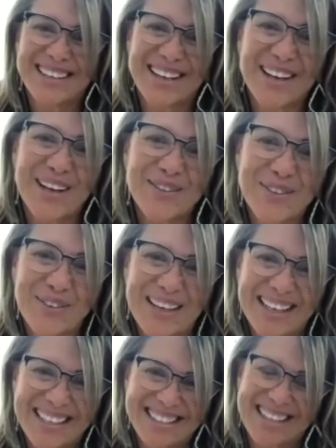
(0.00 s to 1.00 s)
a couple
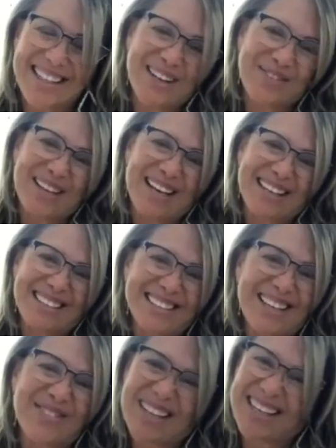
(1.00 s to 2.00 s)
weeks and then I'm done.
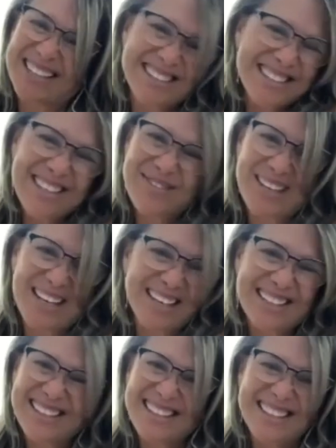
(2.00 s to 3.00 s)
I'm done. I'm
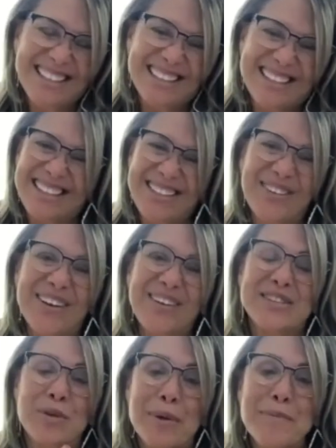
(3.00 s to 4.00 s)
done. You know what?
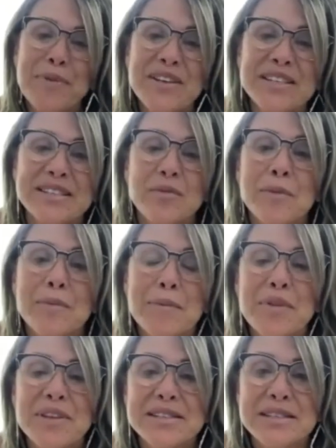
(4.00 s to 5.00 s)
Because remember this,
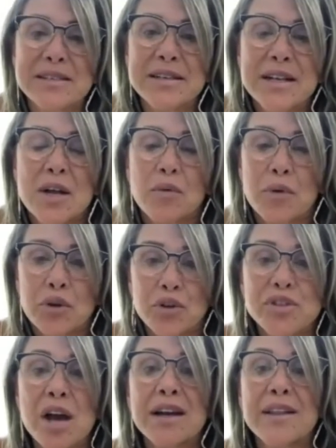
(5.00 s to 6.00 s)
remember this. When you're
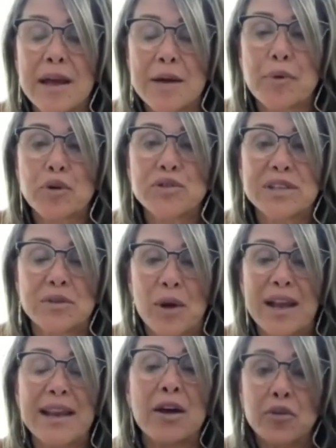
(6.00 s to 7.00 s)
talking to that person
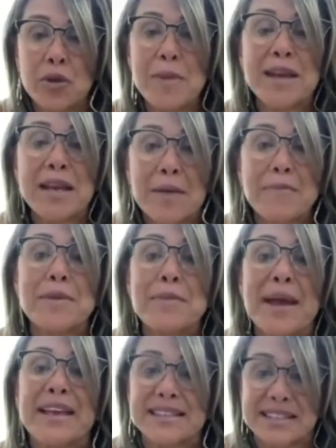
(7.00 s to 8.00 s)
right now, you may not be
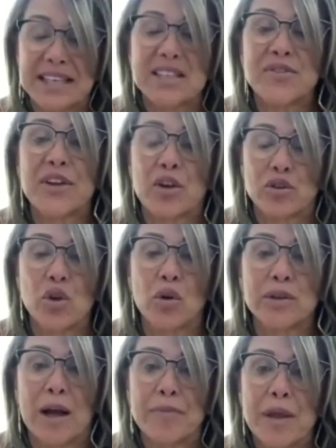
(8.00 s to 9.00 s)
making six figures.
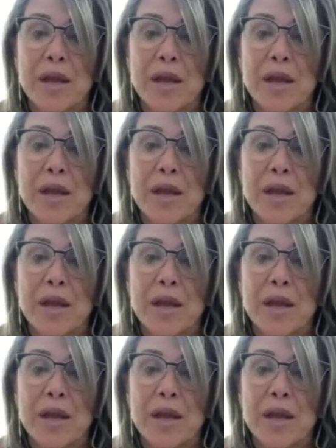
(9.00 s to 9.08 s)
Hold on,